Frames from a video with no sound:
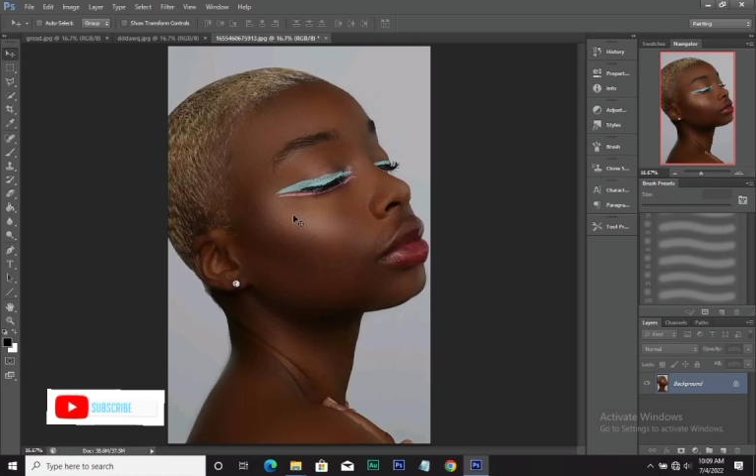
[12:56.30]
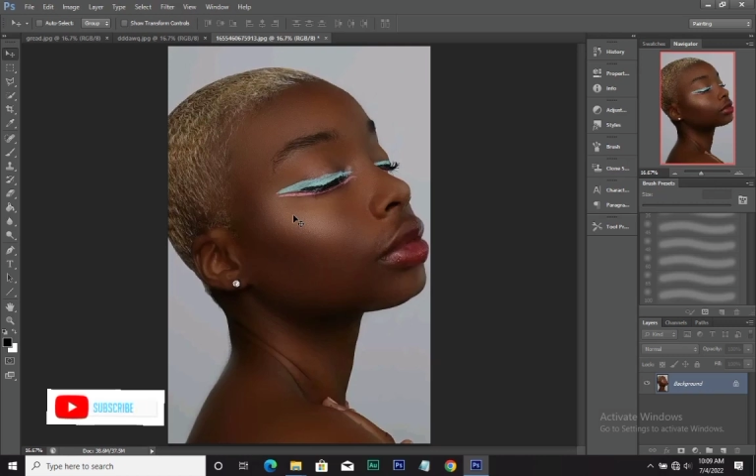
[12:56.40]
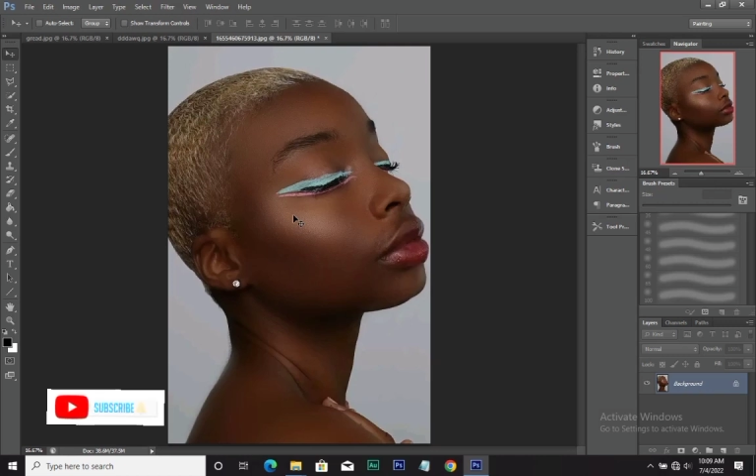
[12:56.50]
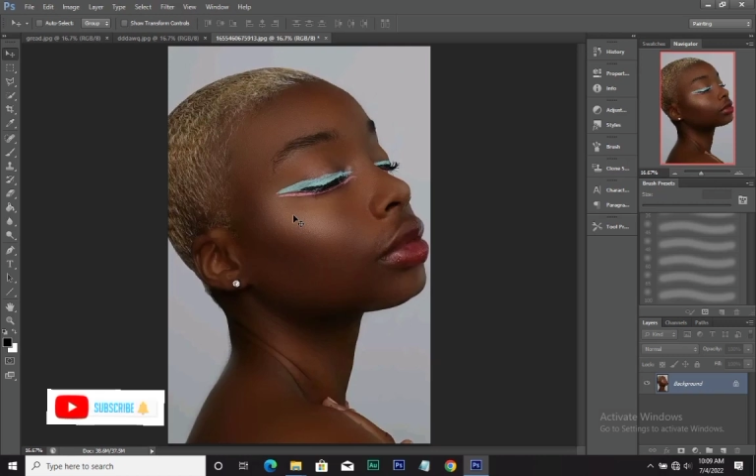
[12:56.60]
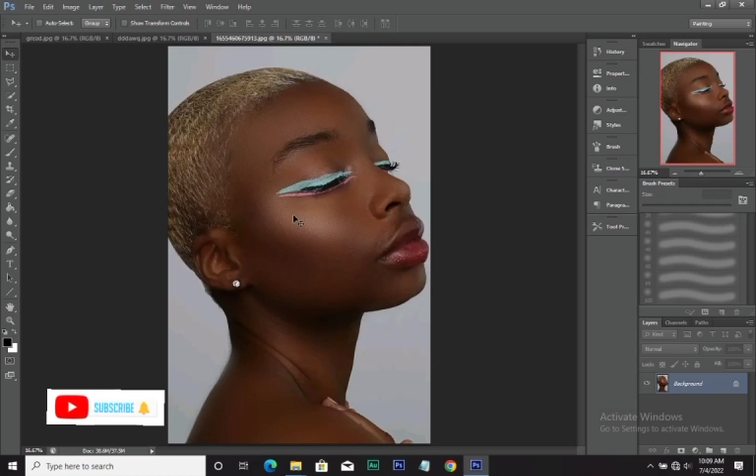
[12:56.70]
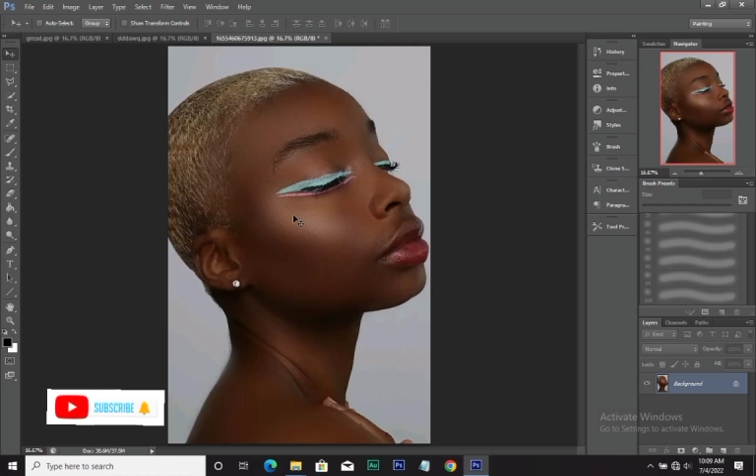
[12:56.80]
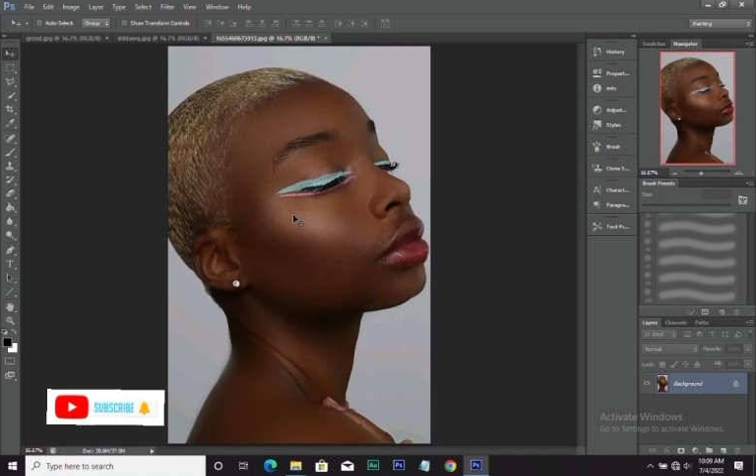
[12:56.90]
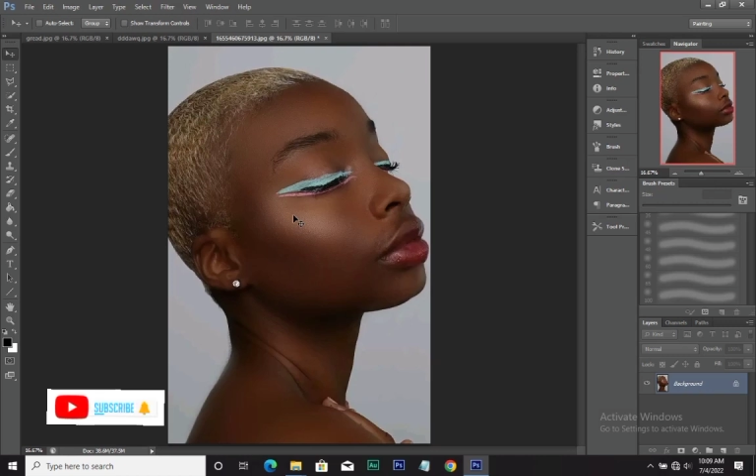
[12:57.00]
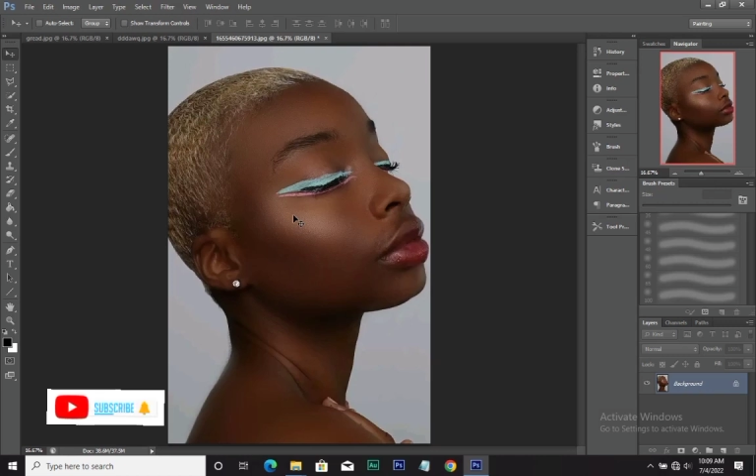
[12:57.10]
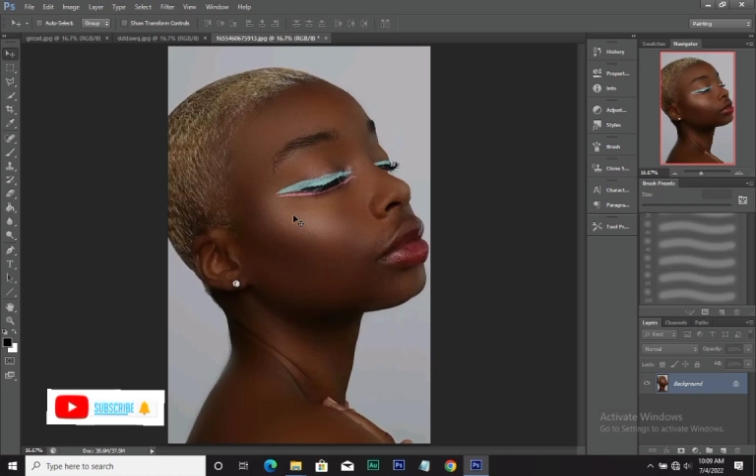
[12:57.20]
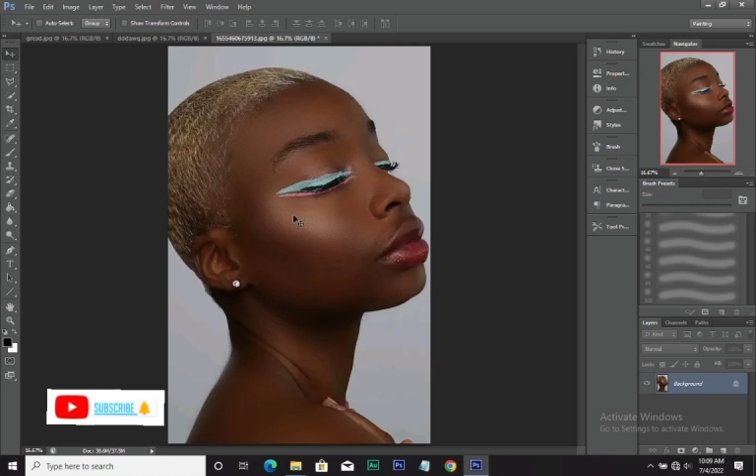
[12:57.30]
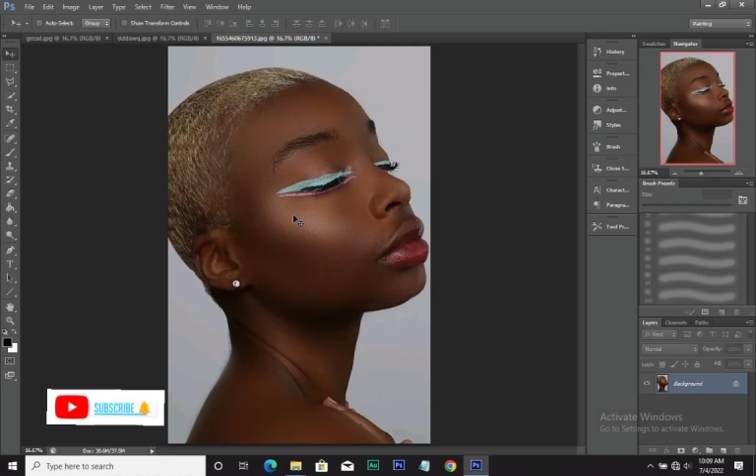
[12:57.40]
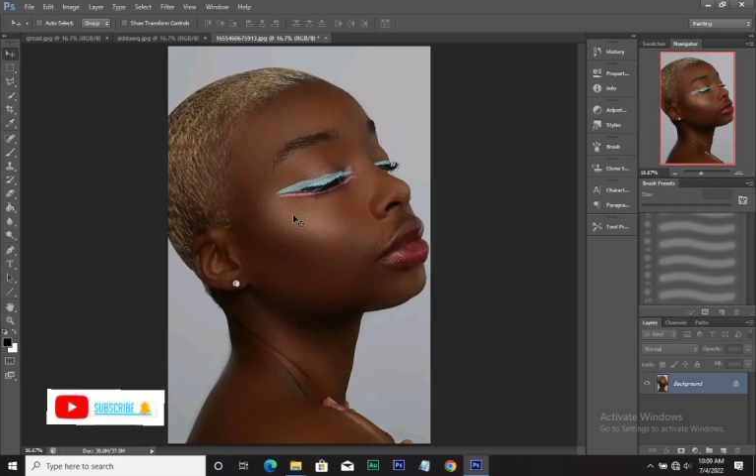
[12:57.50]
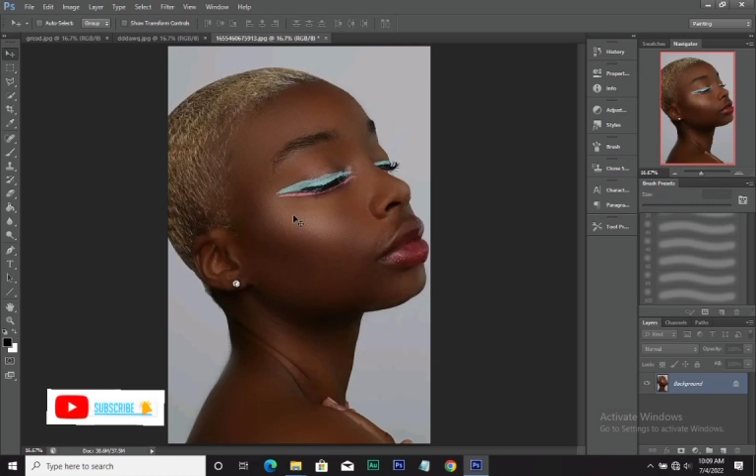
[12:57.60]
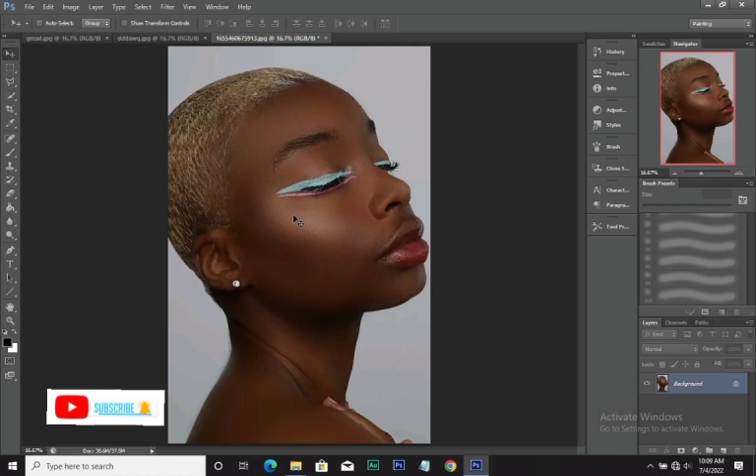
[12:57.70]
if we really like
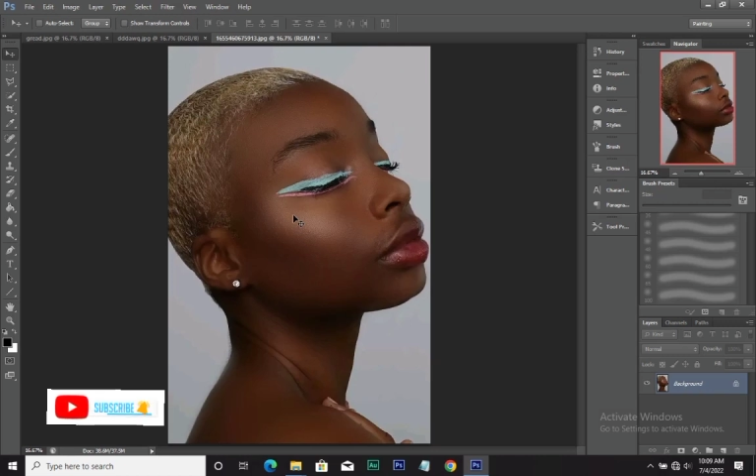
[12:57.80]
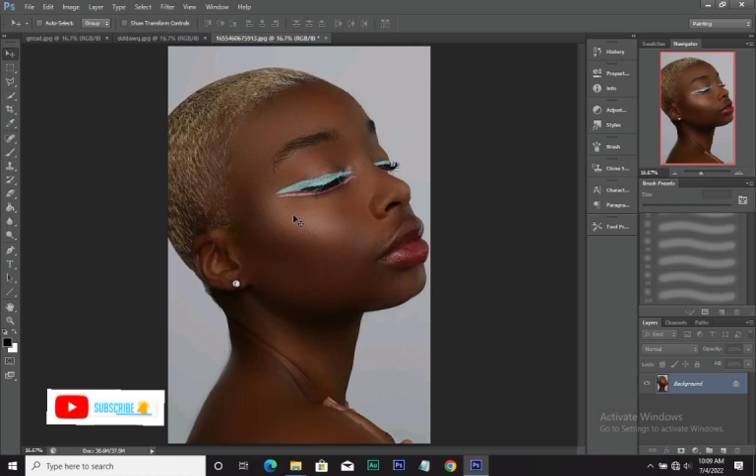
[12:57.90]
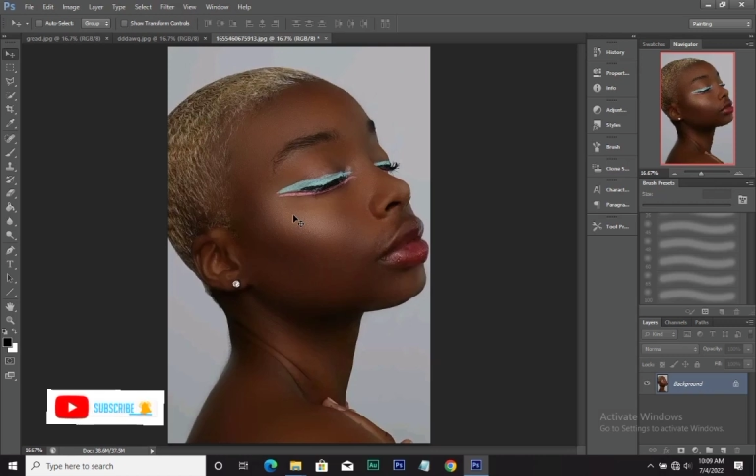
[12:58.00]
this video,